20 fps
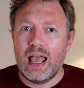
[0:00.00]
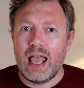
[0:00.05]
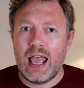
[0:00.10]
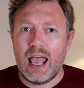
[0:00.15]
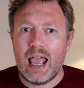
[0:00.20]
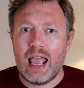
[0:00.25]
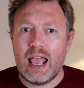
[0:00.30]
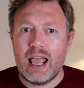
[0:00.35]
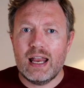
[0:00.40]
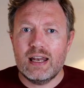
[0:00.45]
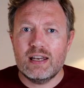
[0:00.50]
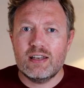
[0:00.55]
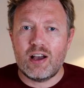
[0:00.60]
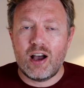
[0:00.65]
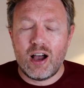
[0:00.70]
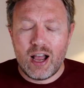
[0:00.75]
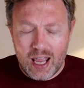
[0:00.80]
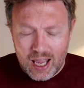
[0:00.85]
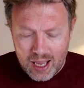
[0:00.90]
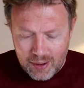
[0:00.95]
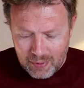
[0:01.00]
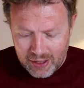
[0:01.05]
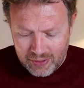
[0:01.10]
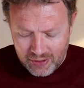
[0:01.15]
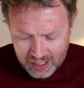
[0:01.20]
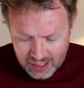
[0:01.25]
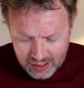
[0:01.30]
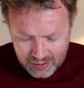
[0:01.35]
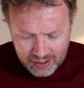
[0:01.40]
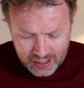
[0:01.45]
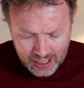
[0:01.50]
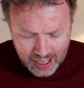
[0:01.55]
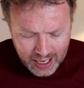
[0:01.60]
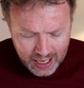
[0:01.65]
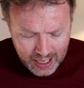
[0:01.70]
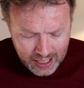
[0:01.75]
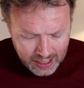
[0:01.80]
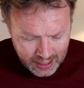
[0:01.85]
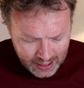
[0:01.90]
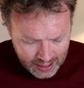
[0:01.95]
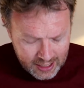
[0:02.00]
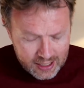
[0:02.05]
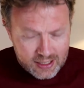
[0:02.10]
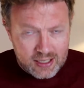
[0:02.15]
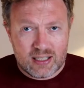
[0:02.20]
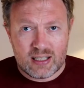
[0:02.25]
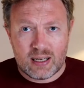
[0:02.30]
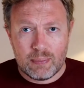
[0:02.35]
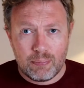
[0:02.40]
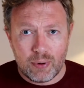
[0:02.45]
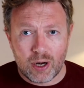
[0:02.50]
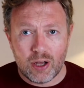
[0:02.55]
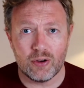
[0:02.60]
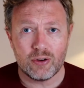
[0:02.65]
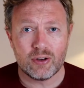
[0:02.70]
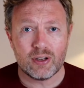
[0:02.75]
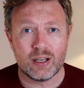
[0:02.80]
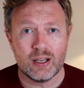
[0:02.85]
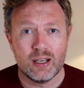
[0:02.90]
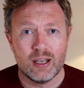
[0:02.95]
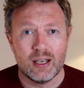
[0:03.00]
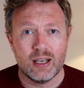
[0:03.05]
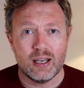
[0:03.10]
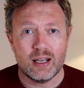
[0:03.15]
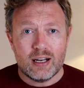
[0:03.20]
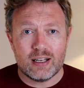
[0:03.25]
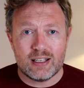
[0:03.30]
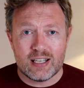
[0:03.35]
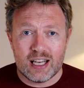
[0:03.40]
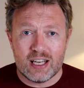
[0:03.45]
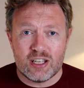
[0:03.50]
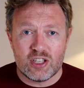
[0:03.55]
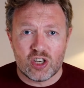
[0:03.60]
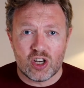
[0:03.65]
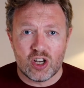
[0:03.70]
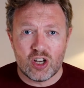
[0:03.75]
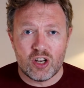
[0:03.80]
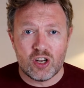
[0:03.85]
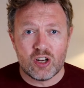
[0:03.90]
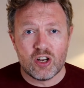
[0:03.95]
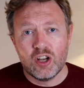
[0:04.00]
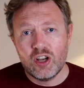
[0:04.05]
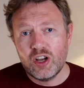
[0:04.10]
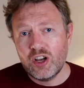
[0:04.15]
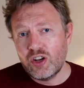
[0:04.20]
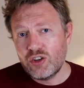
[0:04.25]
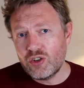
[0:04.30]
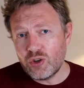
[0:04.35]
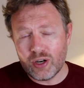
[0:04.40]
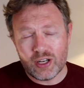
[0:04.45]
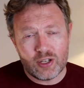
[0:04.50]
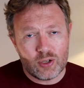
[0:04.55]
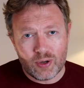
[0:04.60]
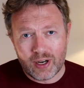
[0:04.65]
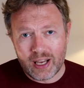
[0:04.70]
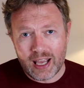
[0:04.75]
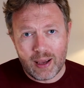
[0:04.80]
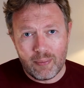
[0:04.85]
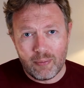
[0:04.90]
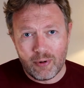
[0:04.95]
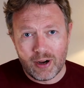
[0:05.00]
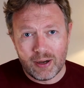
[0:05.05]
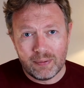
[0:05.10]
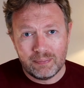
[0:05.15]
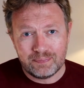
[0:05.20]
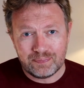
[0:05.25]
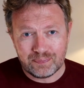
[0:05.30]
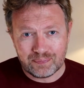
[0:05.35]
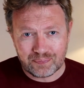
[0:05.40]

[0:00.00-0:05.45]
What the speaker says: and I am, at the end of the day, just a bloke in a t-shirt talking to a camera.